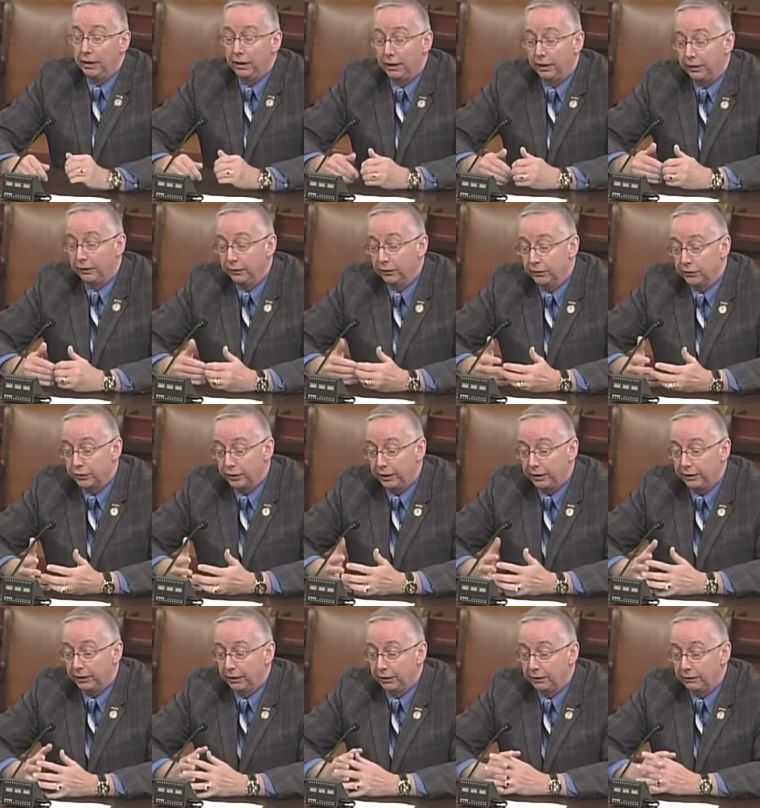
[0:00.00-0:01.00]
Uh, there's
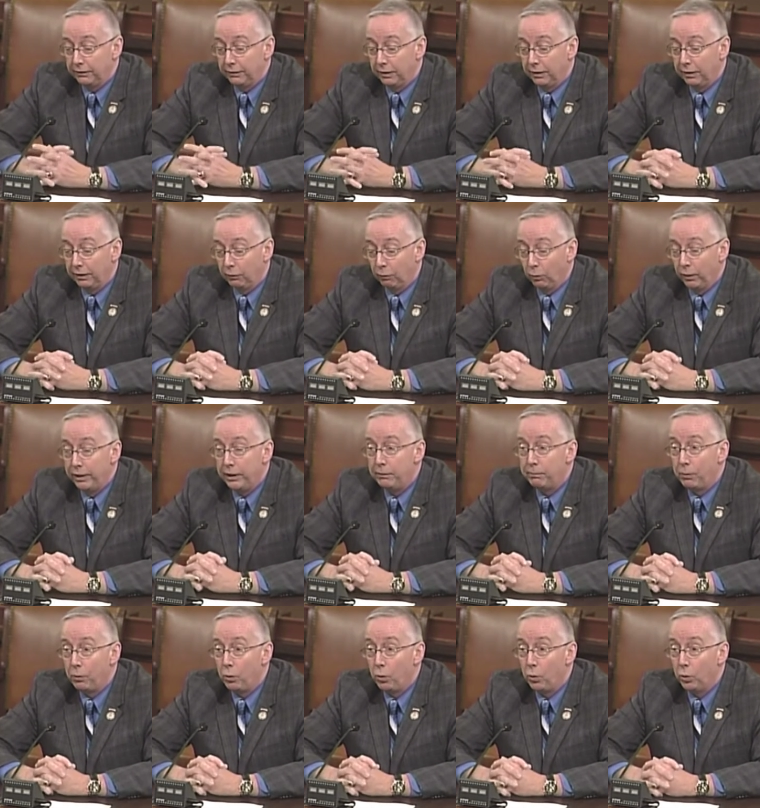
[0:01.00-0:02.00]
a, uh, a,
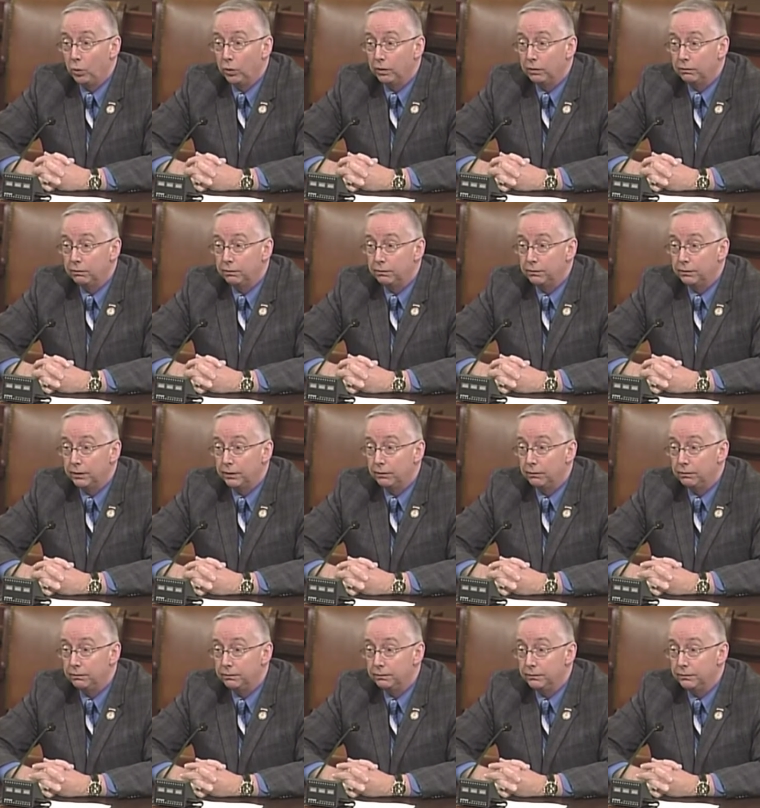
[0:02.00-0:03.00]
ready pool of,
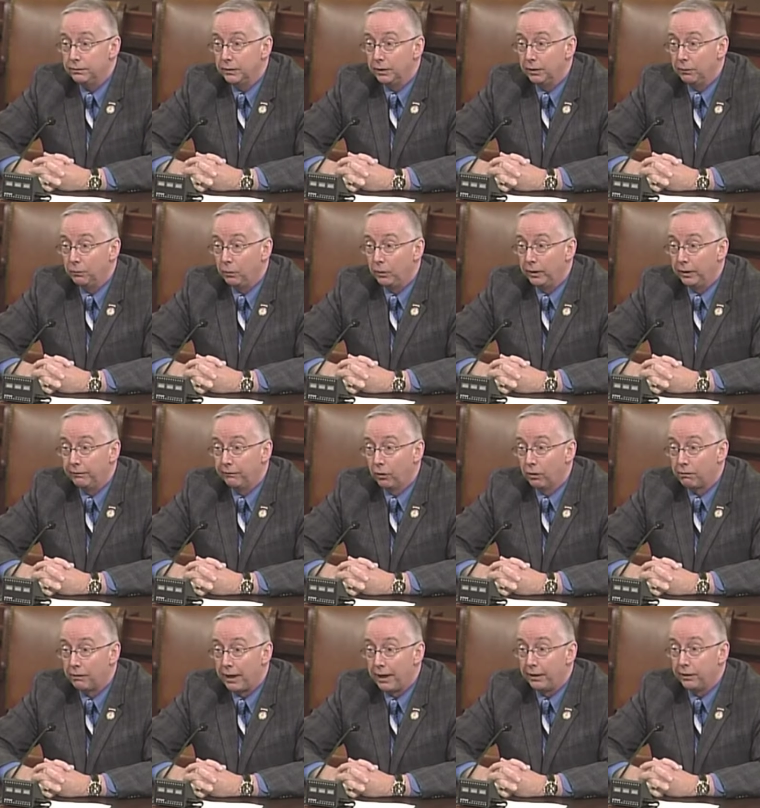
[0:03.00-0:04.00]
of uh, willing
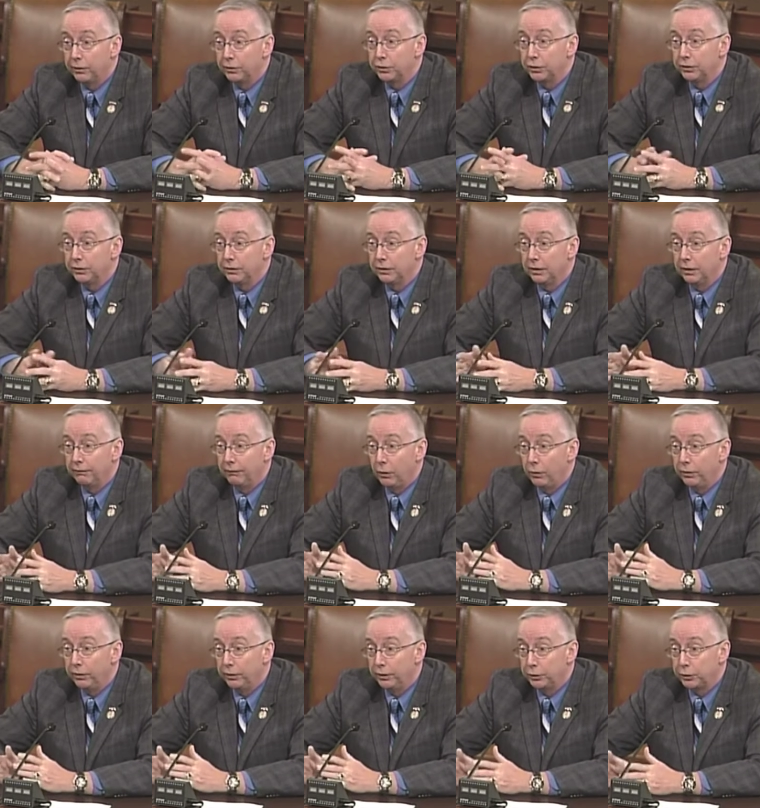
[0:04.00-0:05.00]
providers, uh,
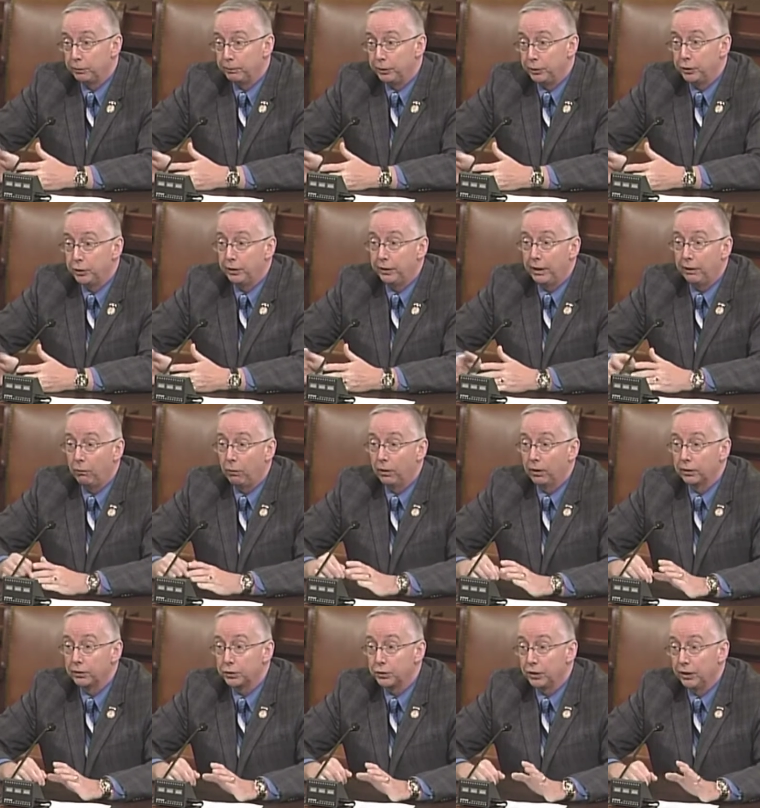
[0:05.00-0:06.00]
both in distribution
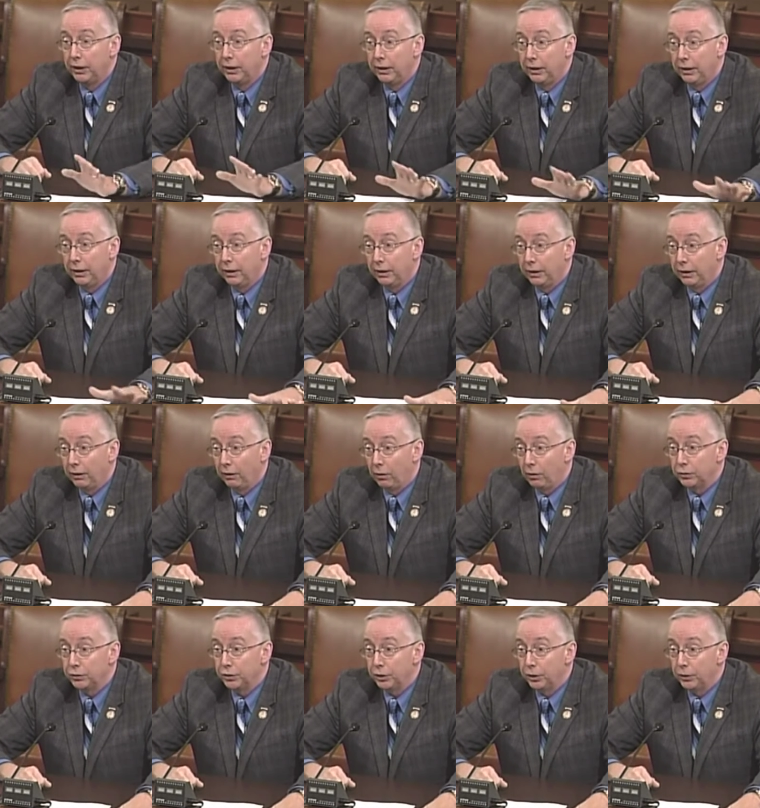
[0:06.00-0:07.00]
networks uh,
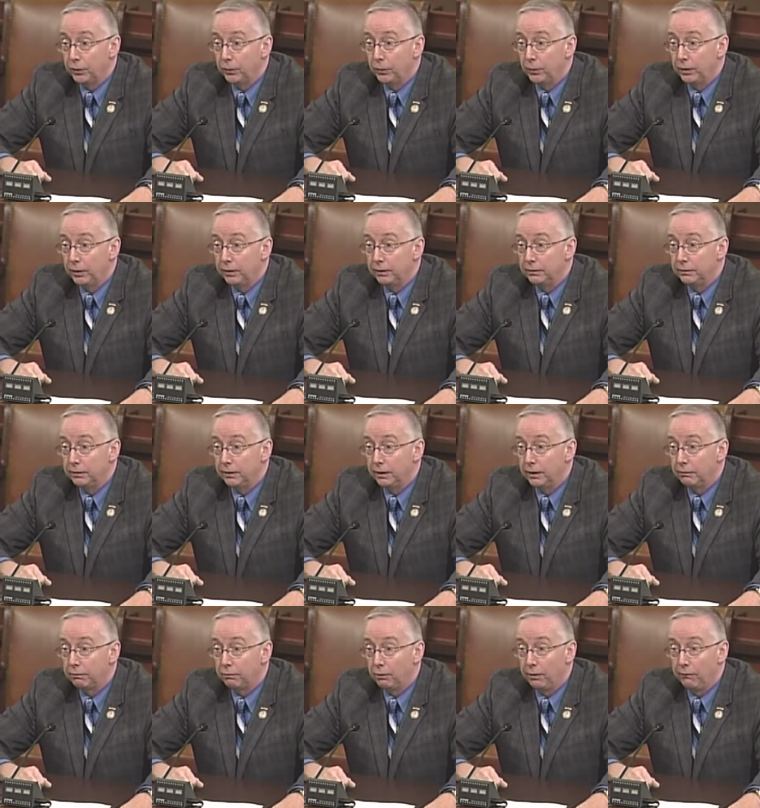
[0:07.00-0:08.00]
and also
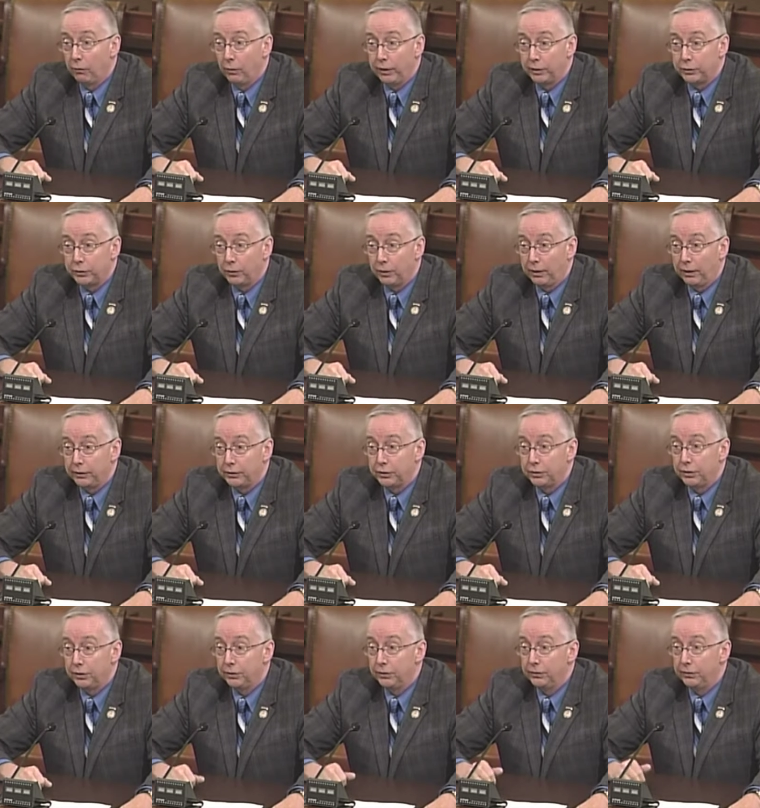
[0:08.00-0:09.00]
uh, from
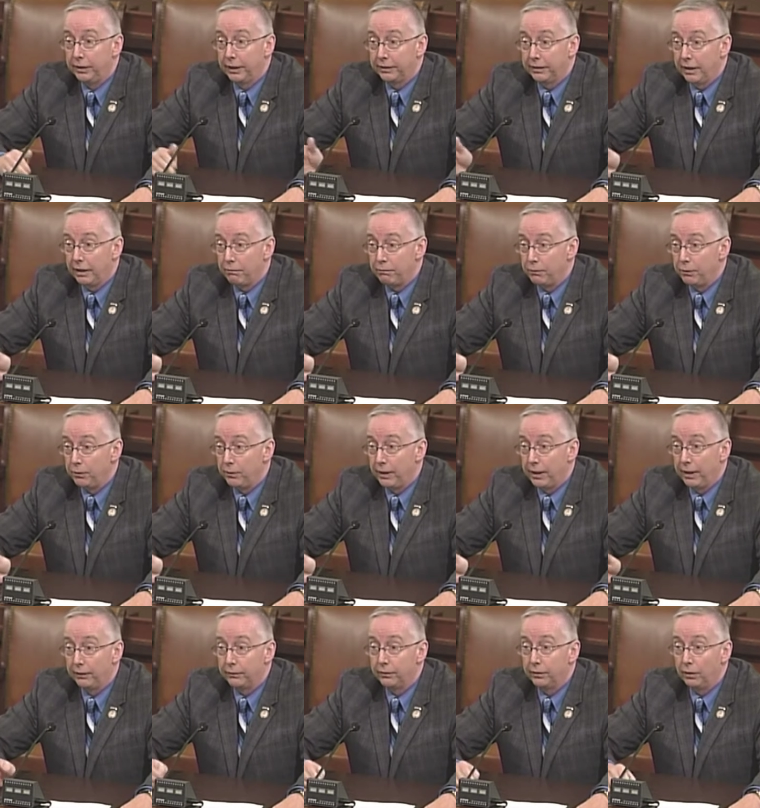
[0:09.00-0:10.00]
restaurants, to get that
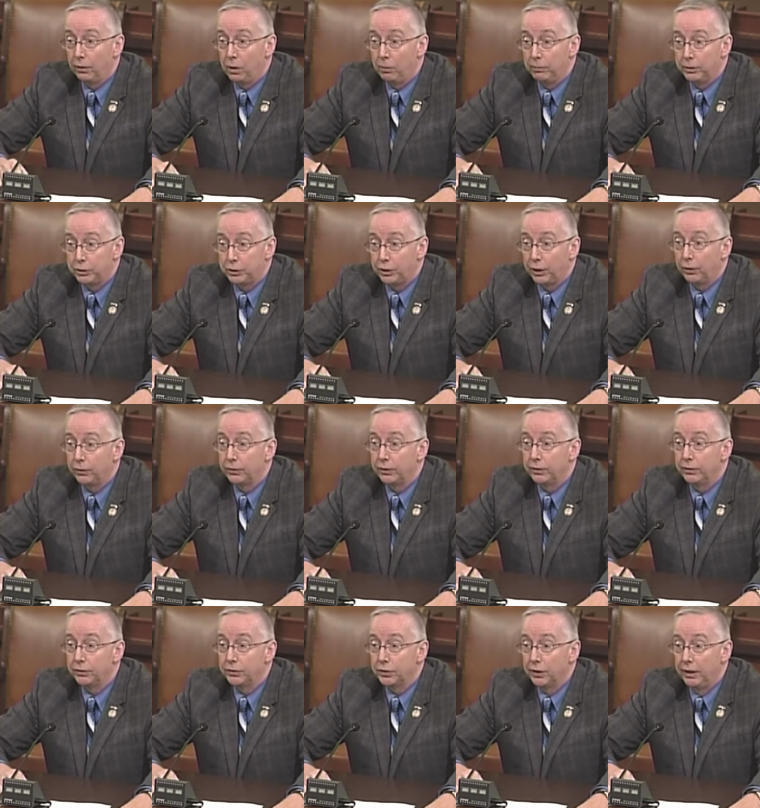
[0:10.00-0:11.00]
food out to homeless
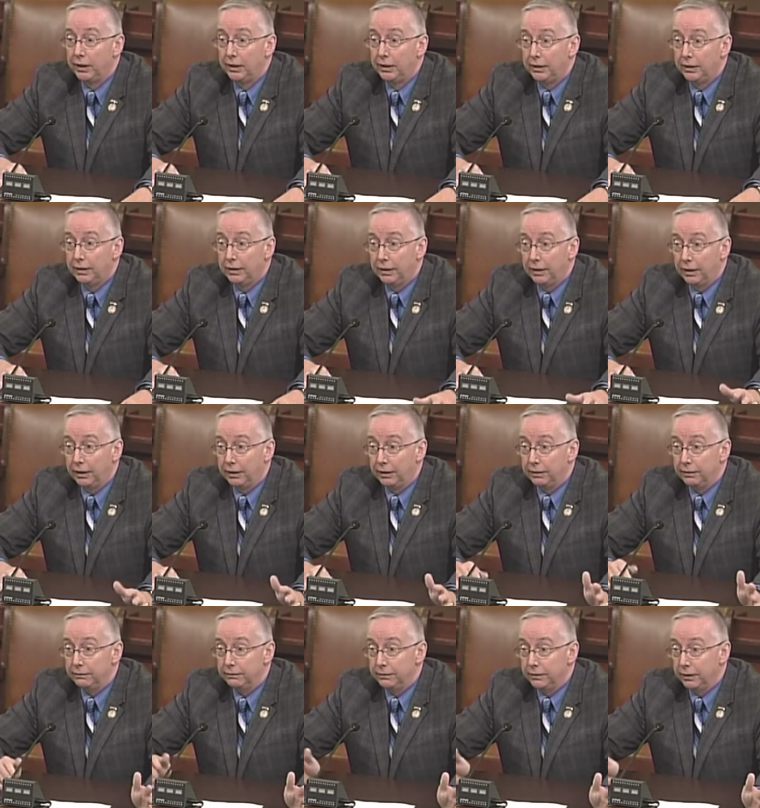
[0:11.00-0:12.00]
shelters,
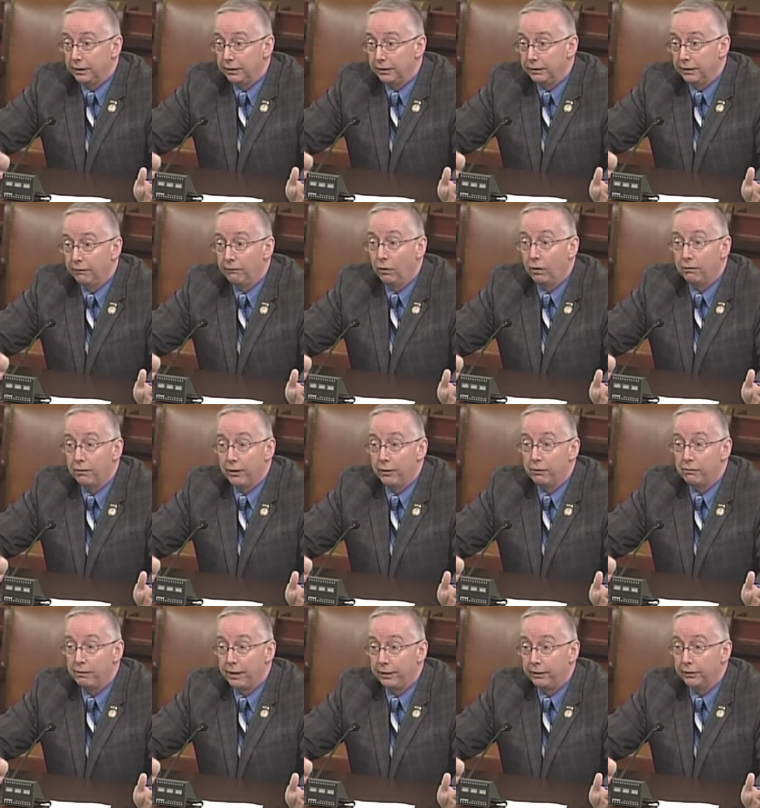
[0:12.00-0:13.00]
a number of
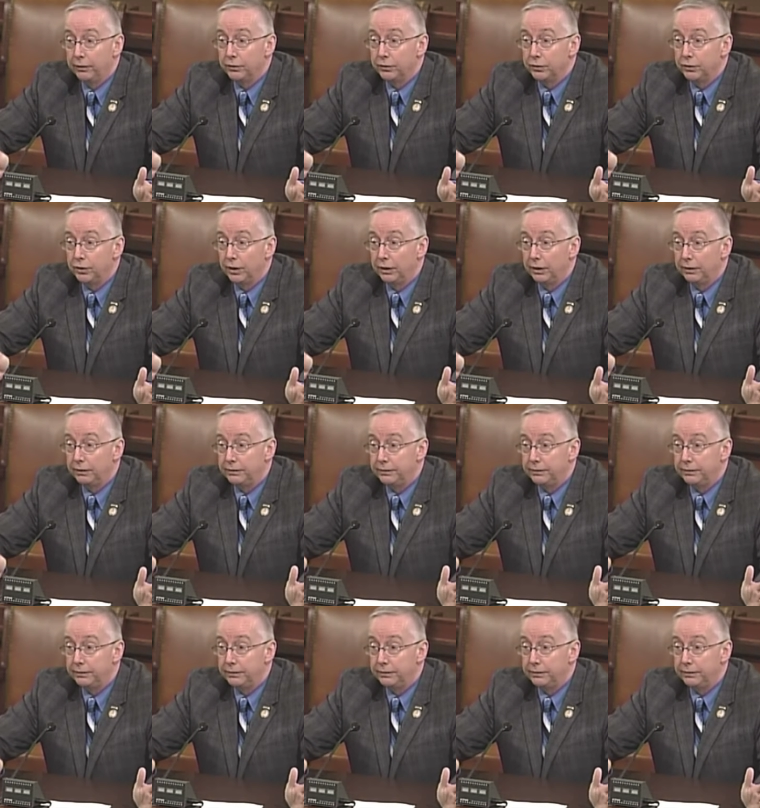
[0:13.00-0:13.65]
other vendors,